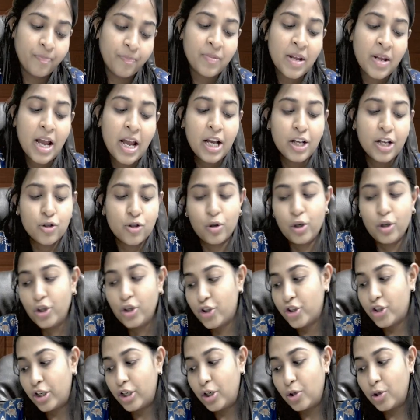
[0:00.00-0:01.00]

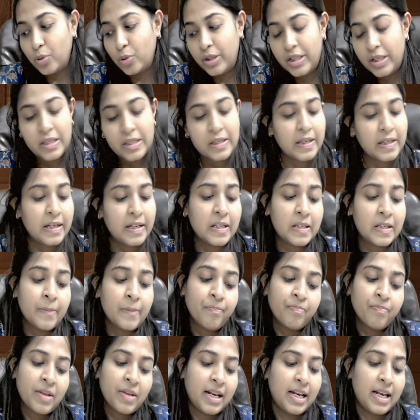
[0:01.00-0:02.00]
Solution to this is,
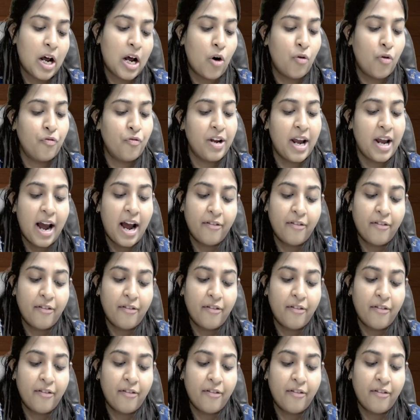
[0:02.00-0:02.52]
now we have